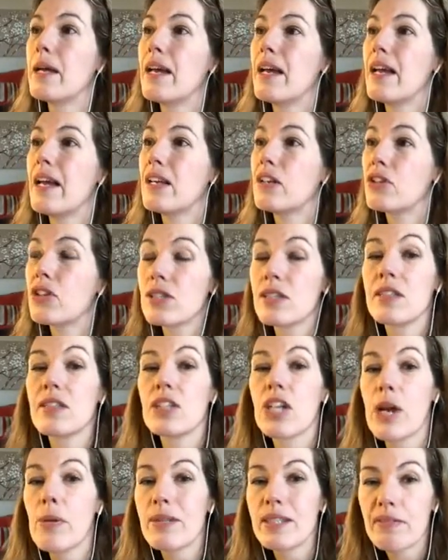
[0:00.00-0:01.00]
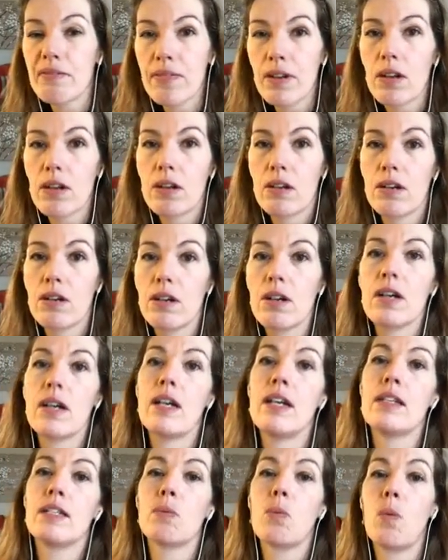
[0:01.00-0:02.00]
it doesn't go as far
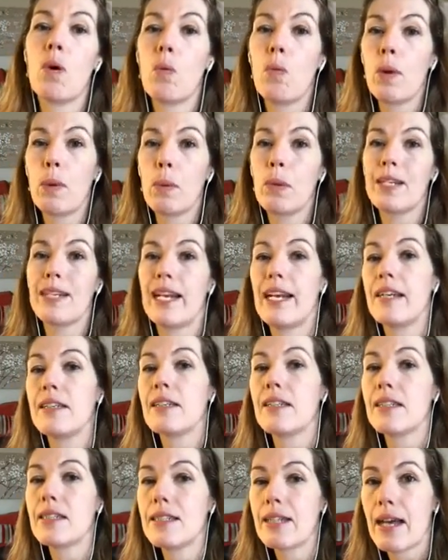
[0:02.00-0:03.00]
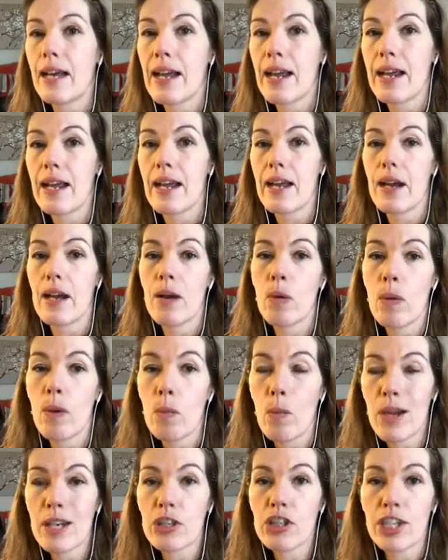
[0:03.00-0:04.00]
as what we will need to say
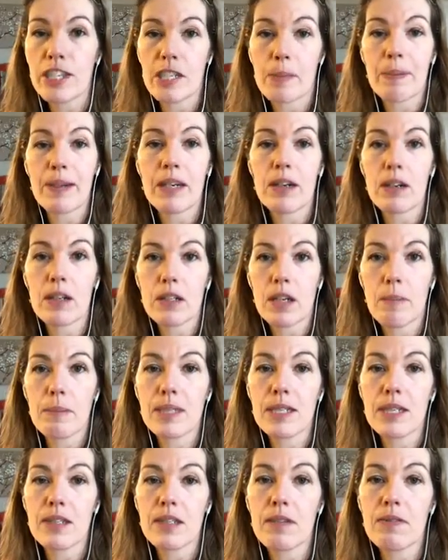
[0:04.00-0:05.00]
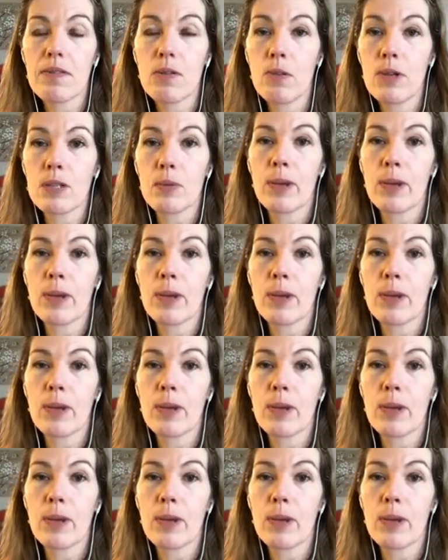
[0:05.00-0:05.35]
when GDPR comes into force.